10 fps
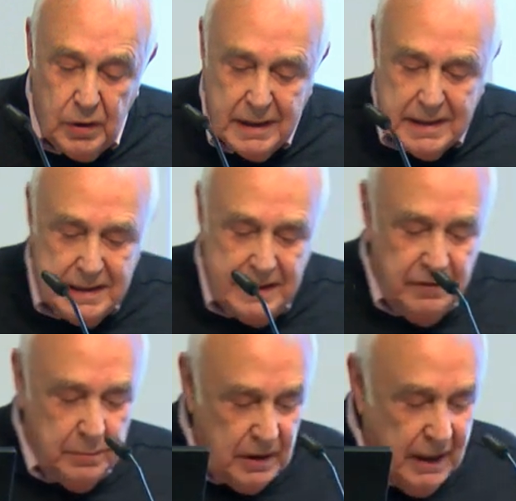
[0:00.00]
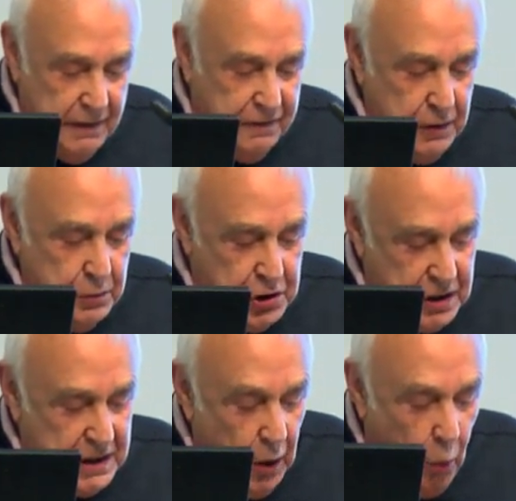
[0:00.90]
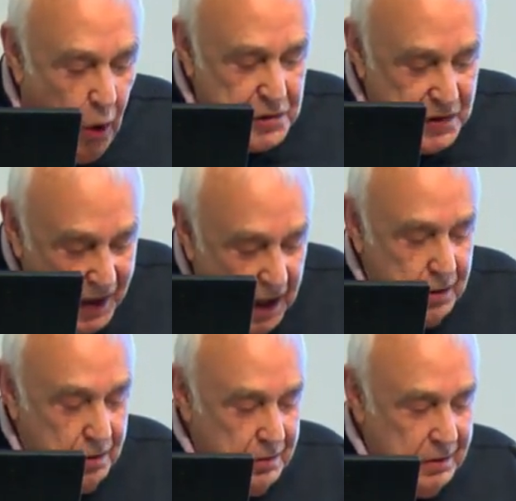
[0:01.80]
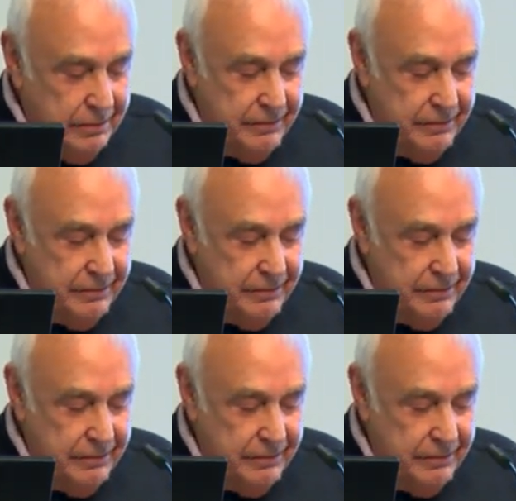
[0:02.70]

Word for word: conceivable futures was known,